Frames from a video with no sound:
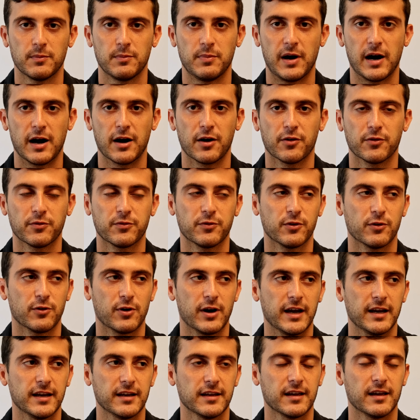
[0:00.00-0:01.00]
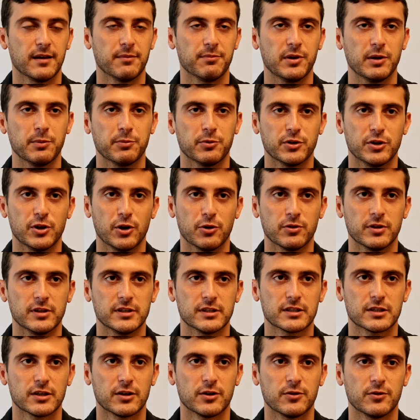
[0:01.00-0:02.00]
powerful, right? And people know
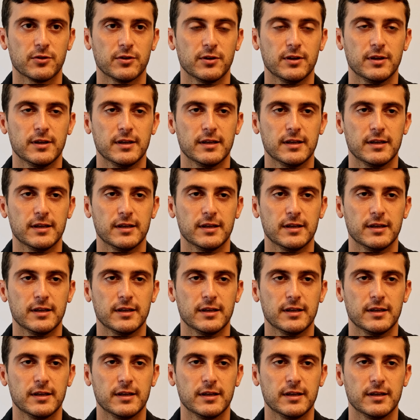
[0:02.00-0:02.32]
this. So